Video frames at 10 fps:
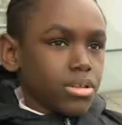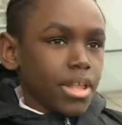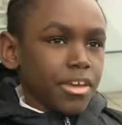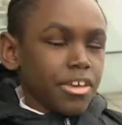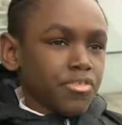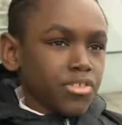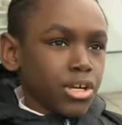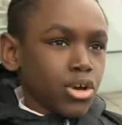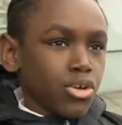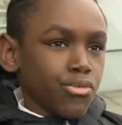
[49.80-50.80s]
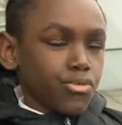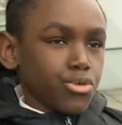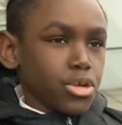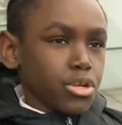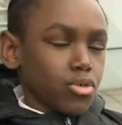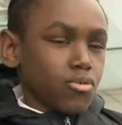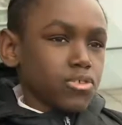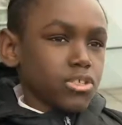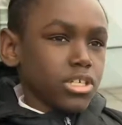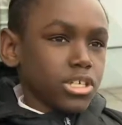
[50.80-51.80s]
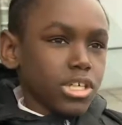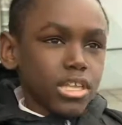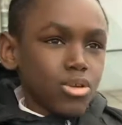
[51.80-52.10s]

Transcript: Like, if they're going through it, obviously they